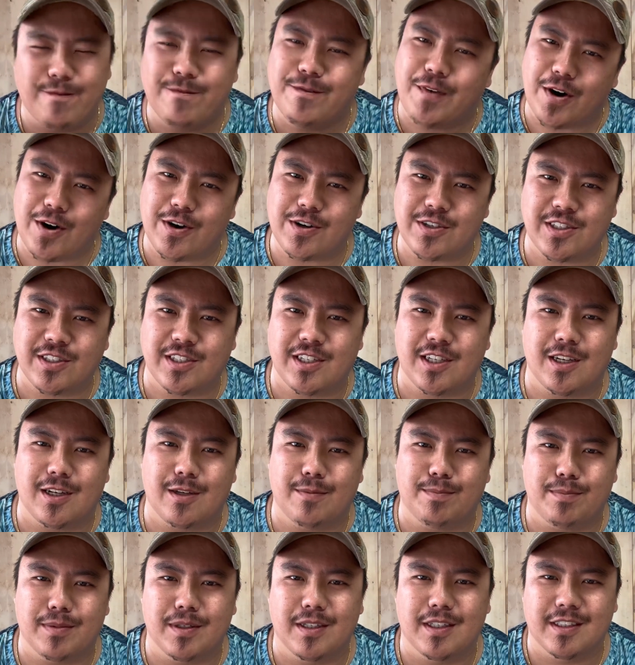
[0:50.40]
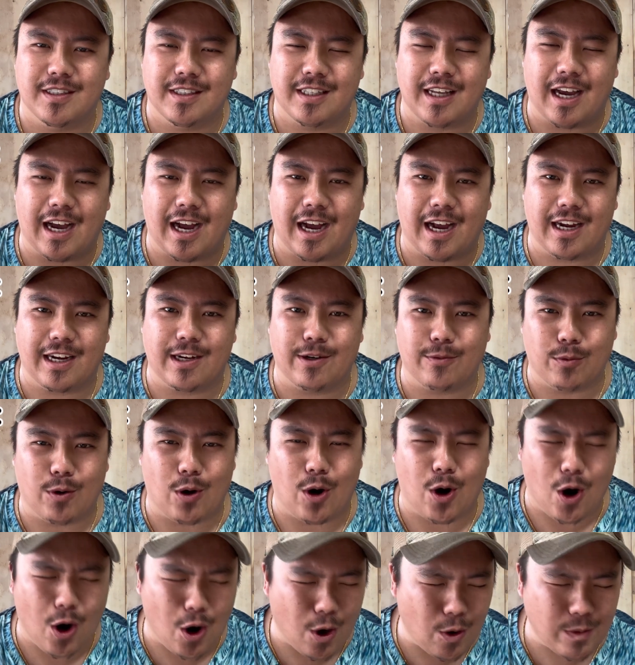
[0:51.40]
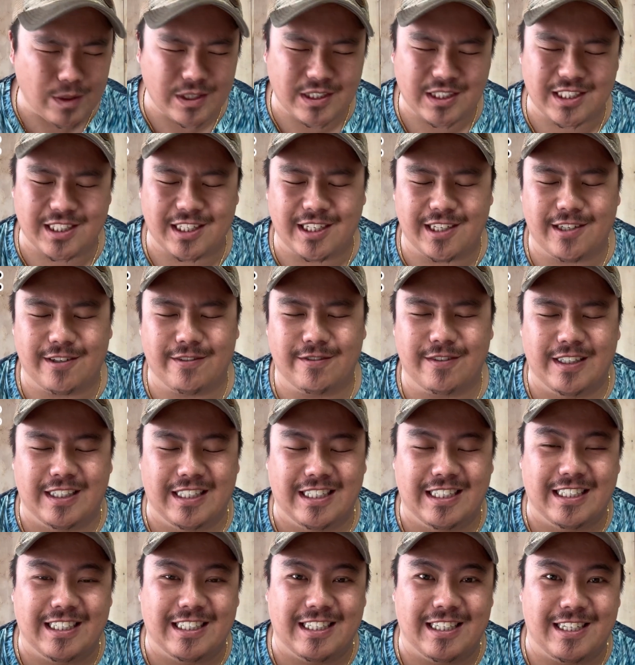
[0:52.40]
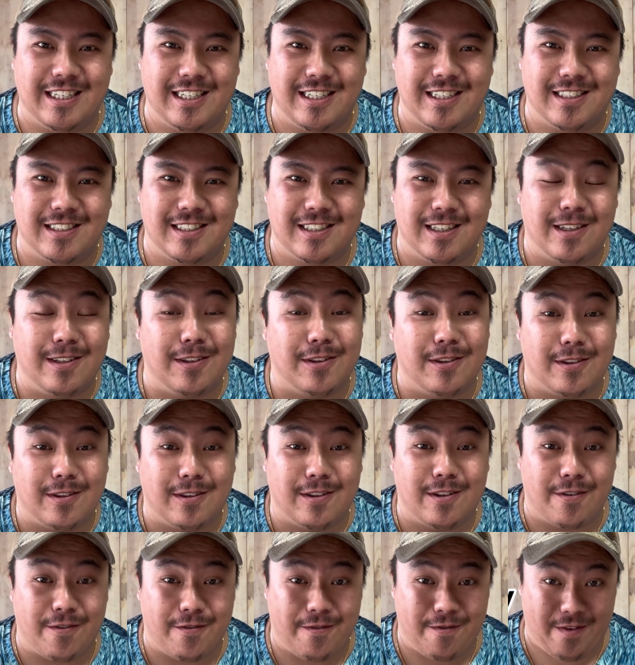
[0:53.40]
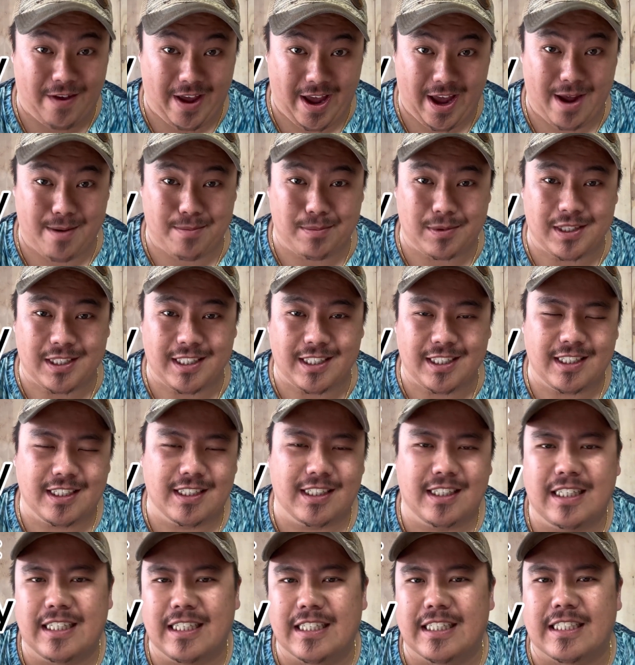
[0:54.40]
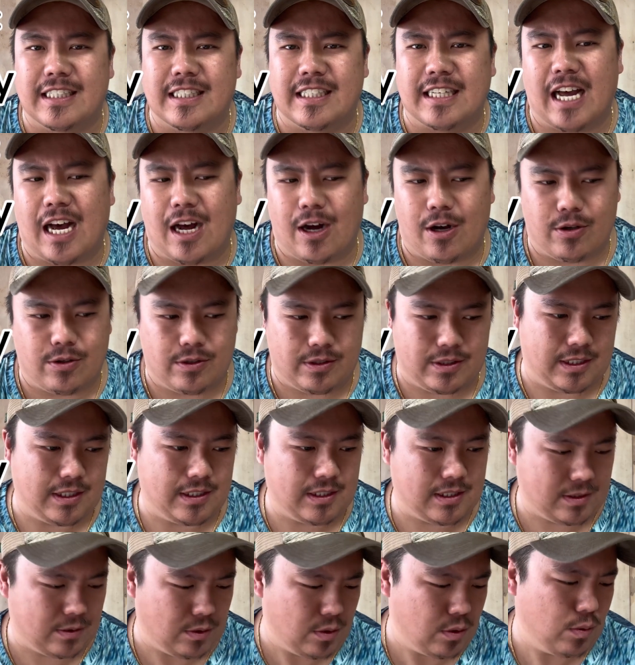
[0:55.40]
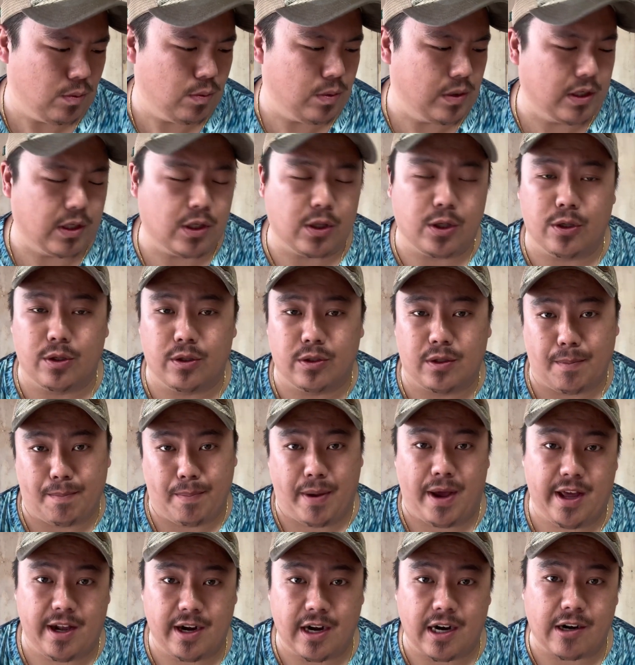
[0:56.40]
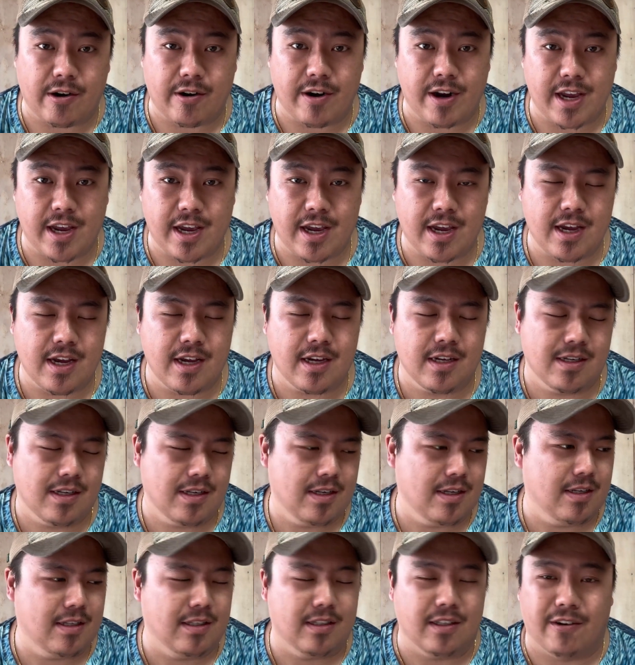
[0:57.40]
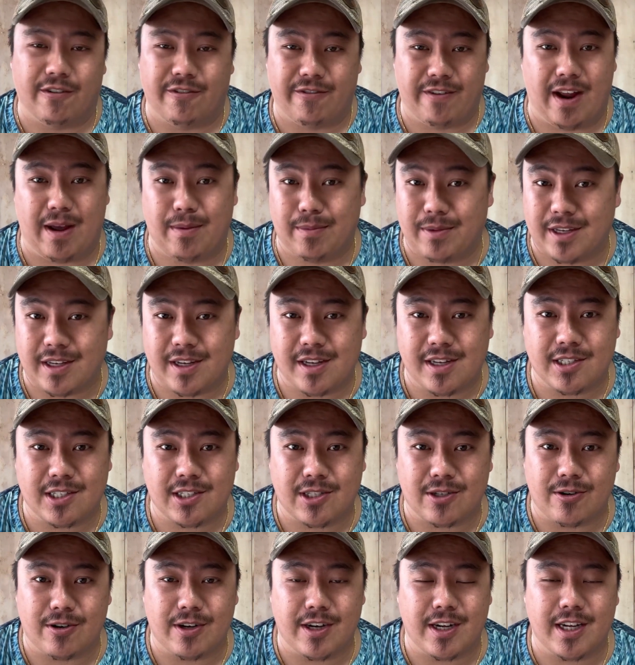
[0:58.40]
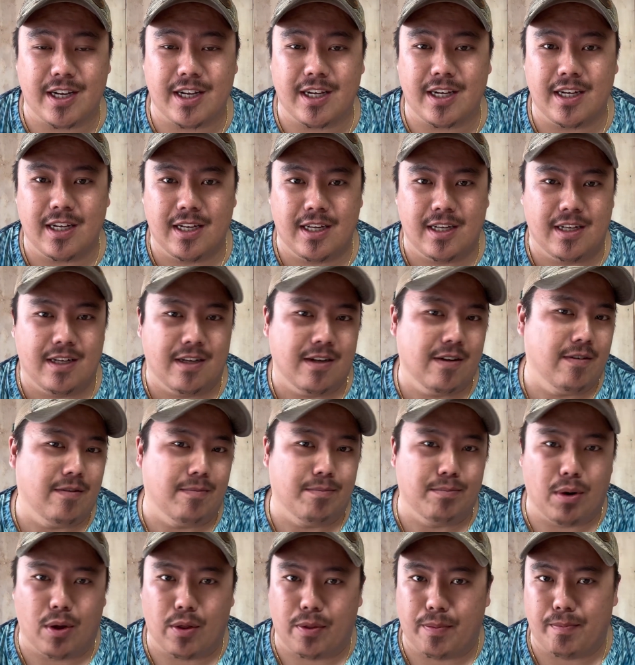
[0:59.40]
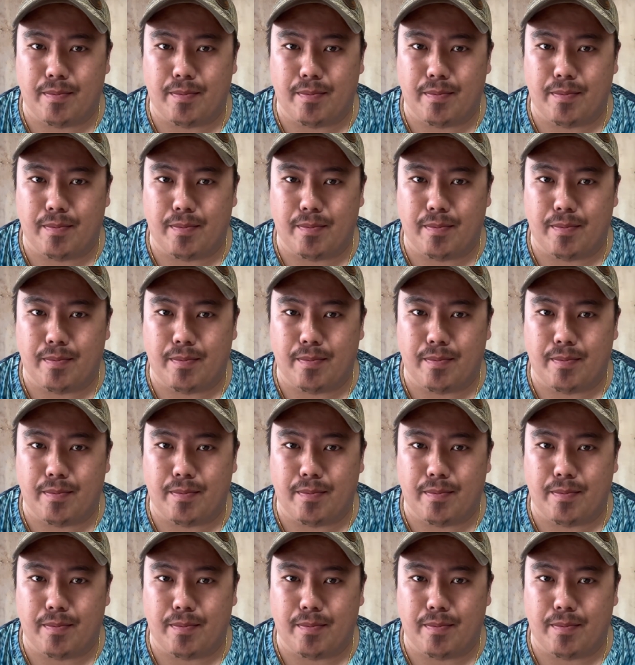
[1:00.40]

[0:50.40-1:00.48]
first tip that I will always give is the family. Now, this will include the pedigree, the family history, both